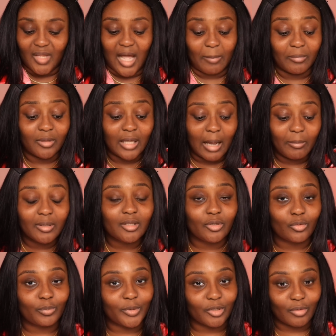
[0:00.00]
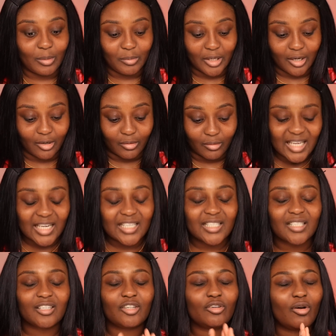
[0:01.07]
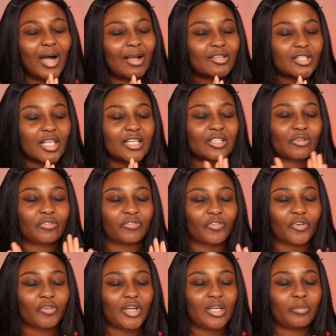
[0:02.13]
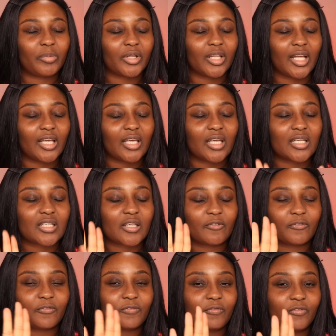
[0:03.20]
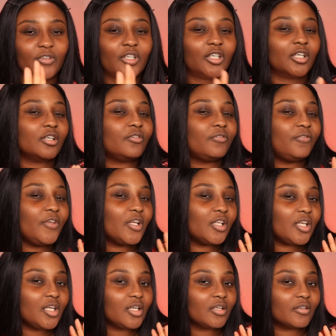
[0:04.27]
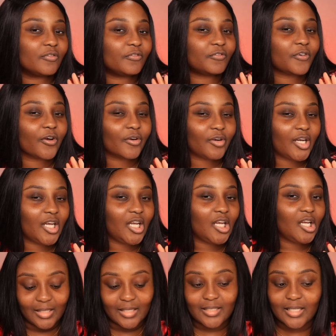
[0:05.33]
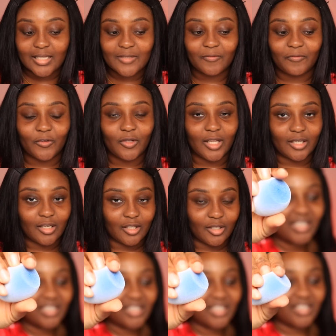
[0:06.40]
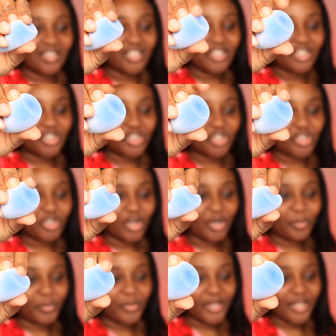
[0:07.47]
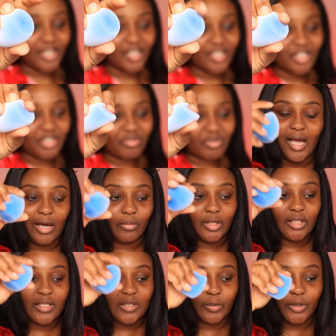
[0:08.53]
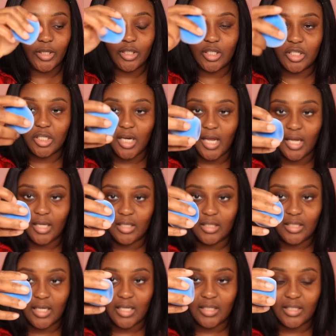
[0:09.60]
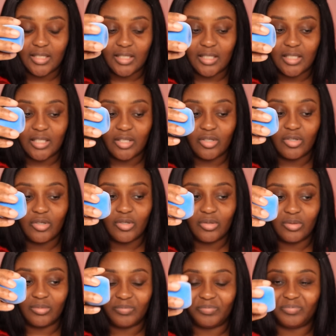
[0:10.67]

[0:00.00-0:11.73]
I'm a little bit creeped out because you know how things are furry, but like it's a good feeling furry. This doesn't feel like a furry right now. Okay, let me go wet it. I wet the sponge and it's still...